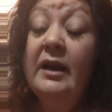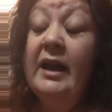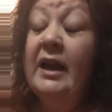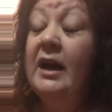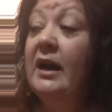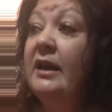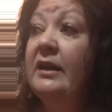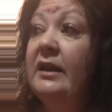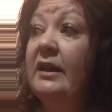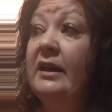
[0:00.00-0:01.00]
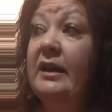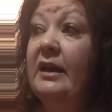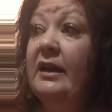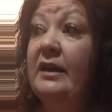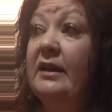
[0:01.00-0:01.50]
And
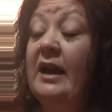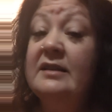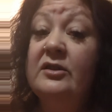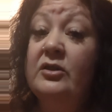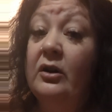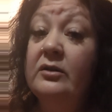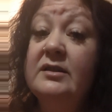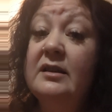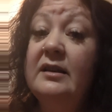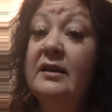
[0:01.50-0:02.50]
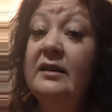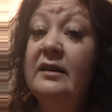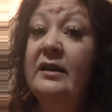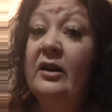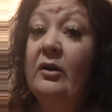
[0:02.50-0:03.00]
as adults,
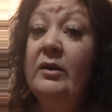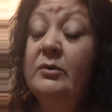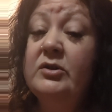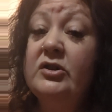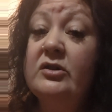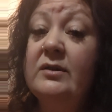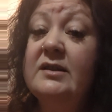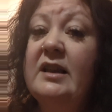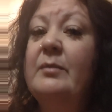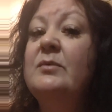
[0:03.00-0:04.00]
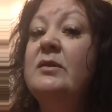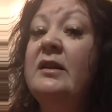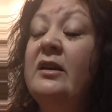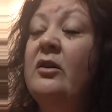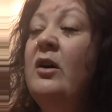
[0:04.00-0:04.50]
you know, it was just always the same.
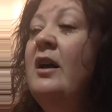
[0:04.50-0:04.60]
And, you know,